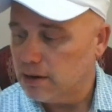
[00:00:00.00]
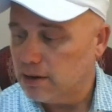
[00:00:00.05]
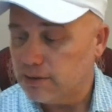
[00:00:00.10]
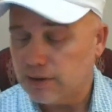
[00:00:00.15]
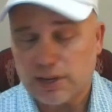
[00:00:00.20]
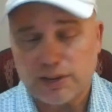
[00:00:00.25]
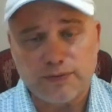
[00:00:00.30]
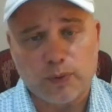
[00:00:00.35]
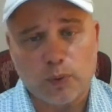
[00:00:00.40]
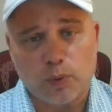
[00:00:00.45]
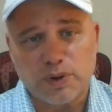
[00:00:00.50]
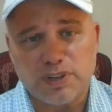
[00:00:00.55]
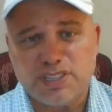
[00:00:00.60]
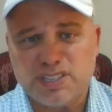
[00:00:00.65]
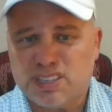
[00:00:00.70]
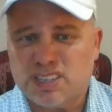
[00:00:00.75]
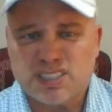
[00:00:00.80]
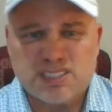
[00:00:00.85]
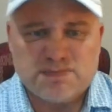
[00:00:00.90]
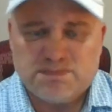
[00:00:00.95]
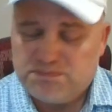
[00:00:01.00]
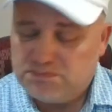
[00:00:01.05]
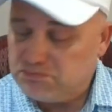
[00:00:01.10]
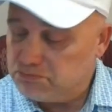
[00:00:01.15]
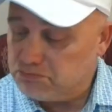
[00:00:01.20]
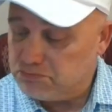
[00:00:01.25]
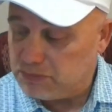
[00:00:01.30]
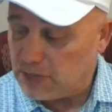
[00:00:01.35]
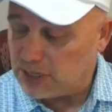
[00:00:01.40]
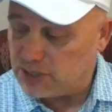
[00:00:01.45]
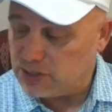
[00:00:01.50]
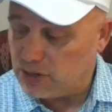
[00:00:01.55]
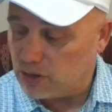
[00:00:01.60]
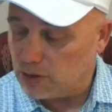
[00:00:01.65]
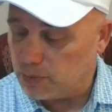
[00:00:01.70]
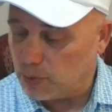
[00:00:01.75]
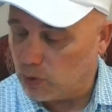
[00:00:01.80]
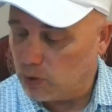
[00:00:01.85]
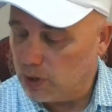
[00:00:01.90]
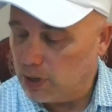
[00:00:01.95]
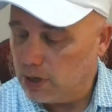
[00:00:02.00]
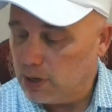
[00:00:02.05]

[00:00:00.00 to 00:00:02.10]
That's 46. Not terrible.